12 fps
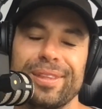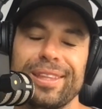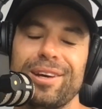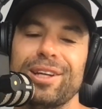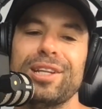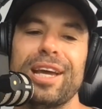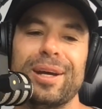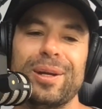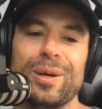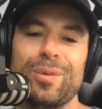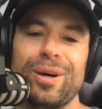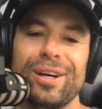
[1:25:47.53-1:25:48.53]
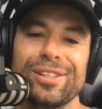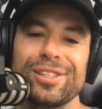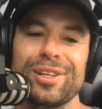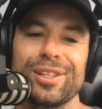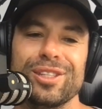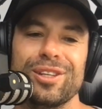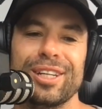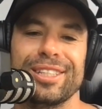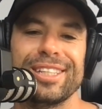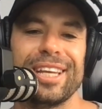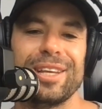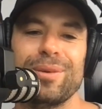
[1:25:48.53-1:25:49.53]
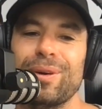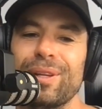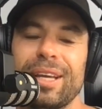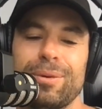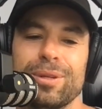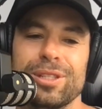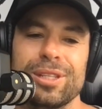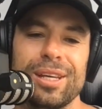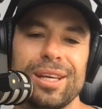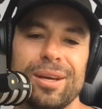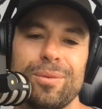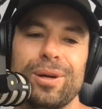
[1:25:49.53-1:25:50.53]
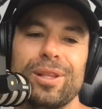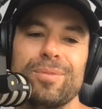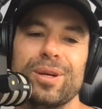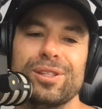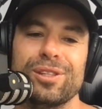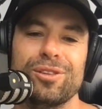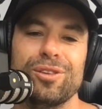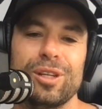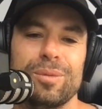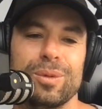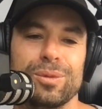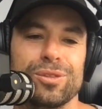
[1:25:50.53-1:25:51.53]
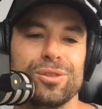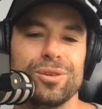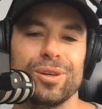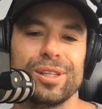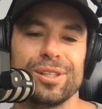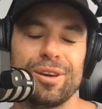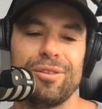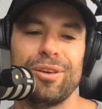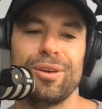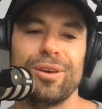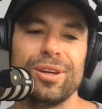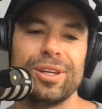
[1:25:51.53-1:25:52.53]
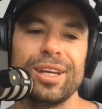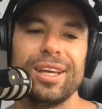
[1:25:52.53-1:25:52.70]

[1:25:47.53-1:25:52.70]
I now know why I was so excited to get you on. That was one of the most incredible stories I've heard.